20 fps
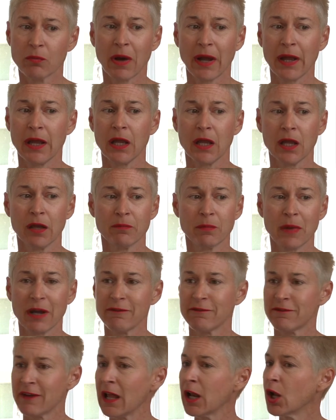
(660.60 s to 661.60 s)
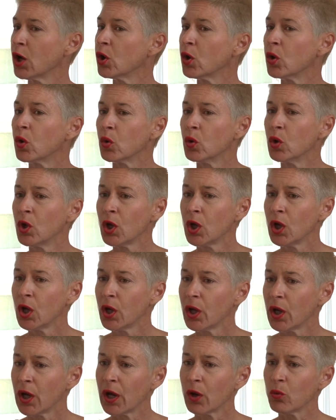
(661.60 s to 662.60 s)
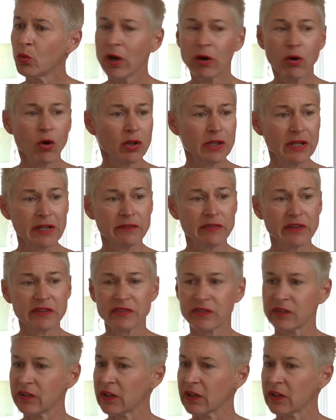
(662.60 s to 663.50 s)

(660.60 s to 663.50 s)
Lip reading: my fellow. We're all in this